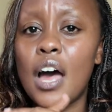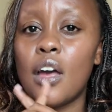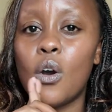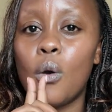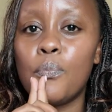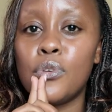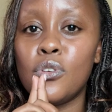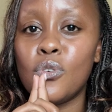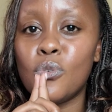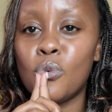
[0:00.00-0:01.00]
I hope
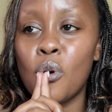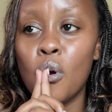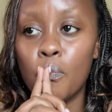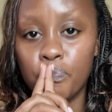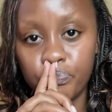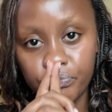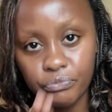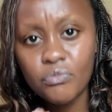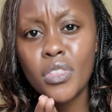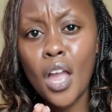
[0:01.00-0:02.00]
you
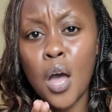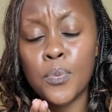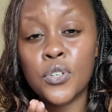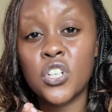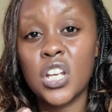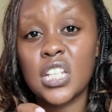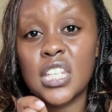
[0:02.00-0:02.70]
appreciate